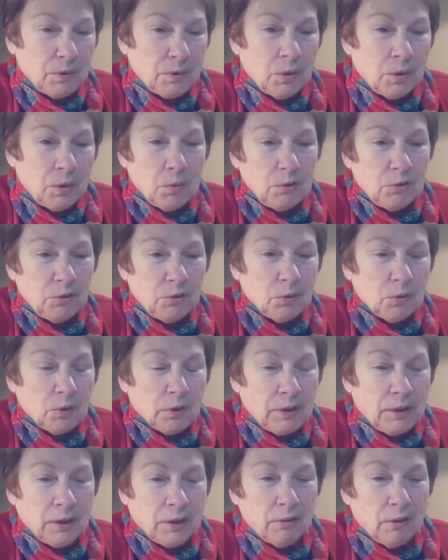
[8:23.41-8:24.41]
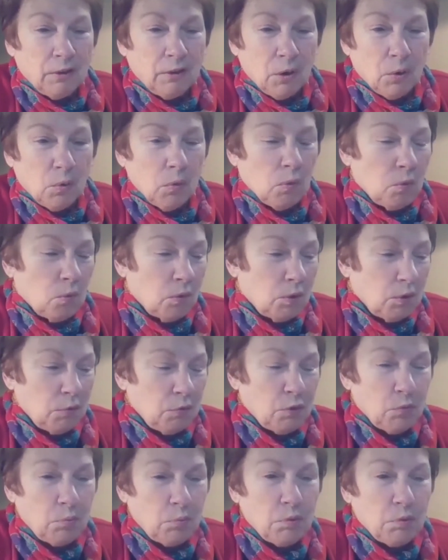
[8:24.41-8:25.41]
Who is your hero, or
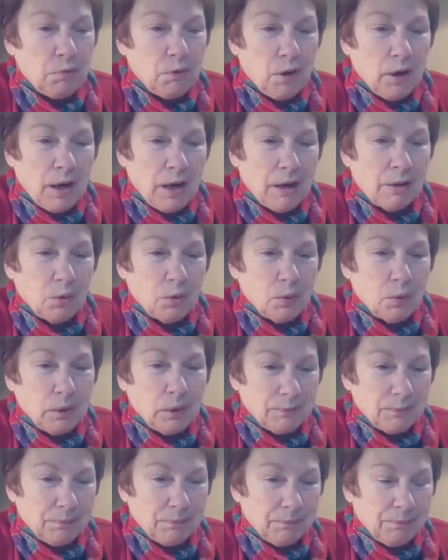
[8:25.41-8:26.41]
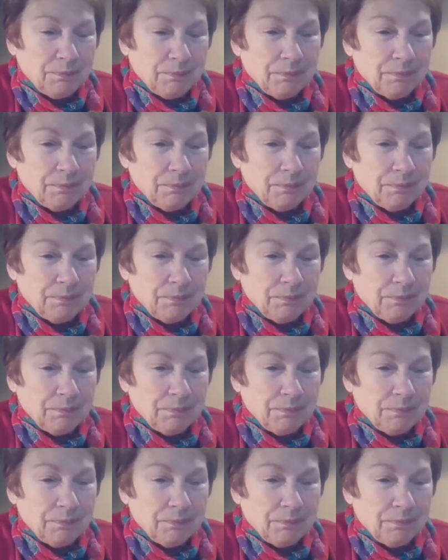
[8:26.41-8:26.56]
if you prefer, heroine?